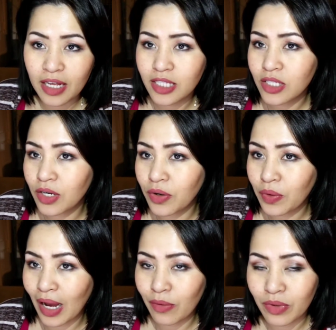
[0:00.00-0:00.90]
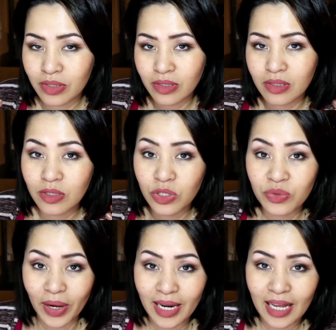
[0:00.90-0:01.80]
and so I was
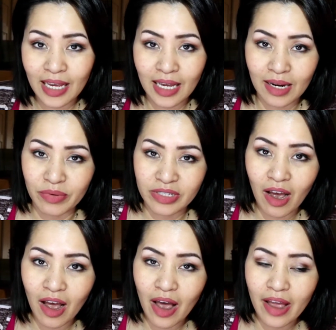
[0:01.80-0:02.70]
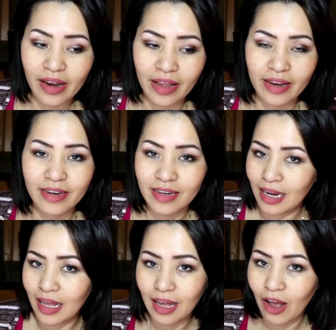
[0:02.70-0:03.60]
sweating and I was hot and
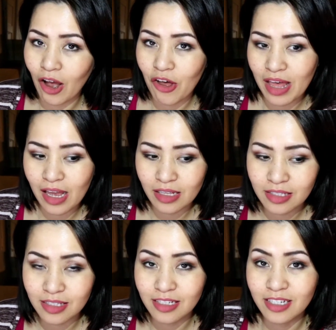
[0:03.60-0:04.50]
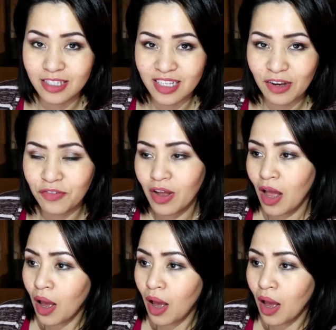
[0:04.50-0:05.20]
all that good stuff.